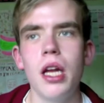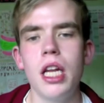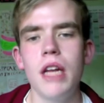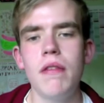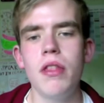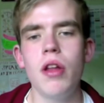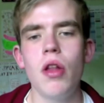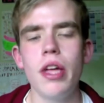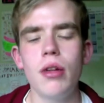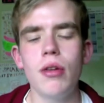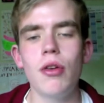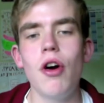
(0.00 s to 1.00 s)
Even though like
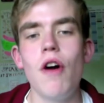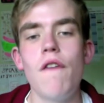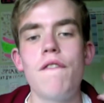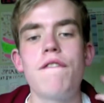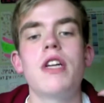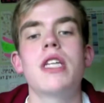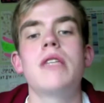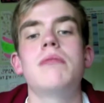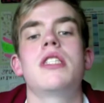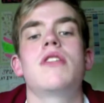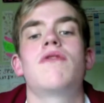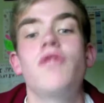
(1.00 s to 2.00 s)
you're all friggin'
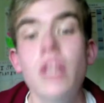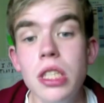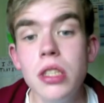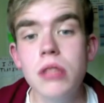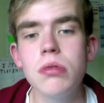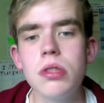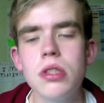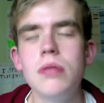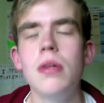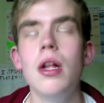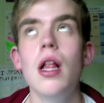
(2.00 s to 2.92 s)
best friends with him.